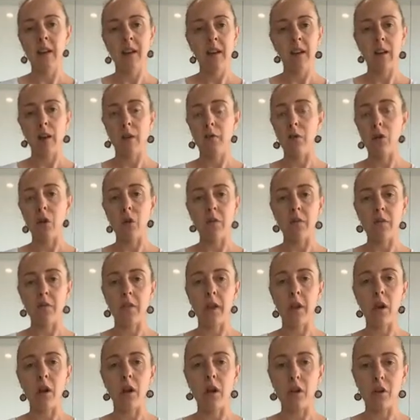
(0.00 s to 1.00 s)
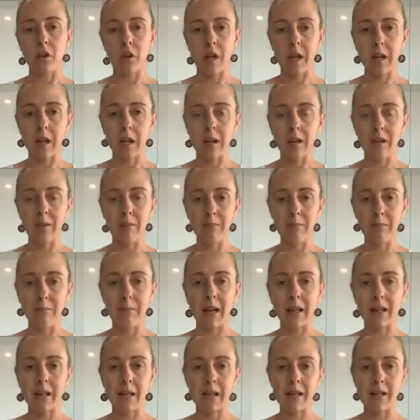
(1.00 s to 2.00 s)
a few of the ionic
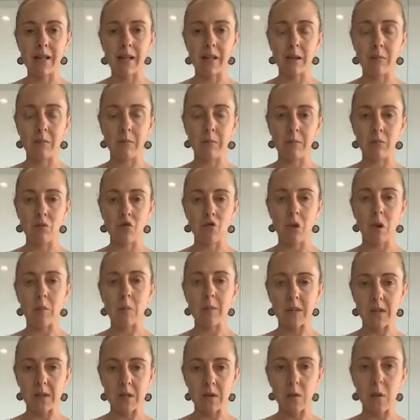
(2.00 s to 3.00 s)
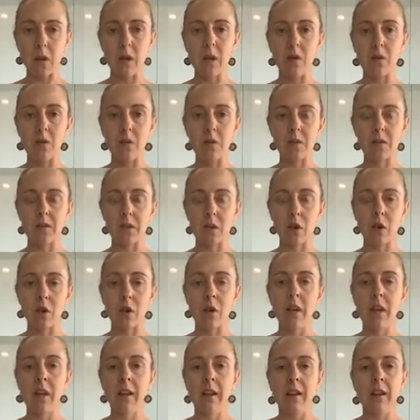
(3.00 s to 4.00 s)
magnesium drops as well. So,
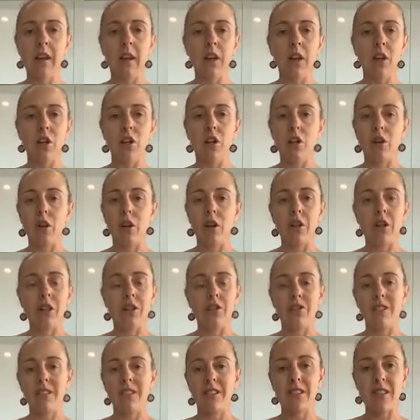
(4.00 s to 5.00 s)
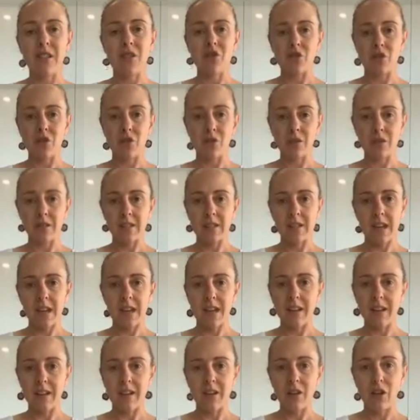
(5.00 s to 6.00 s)
it just ensures
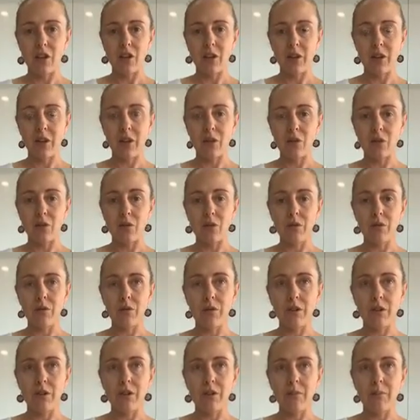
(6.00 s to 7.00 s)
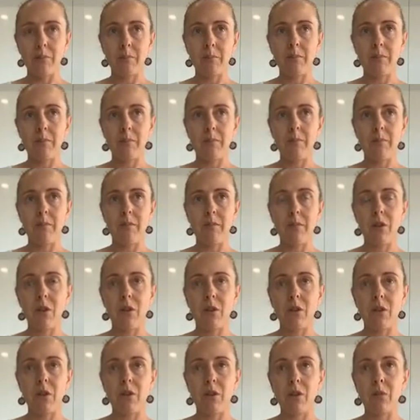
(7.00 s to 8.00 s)
that you're
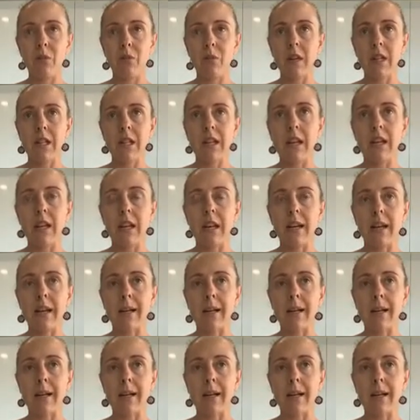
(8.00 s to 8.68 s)
really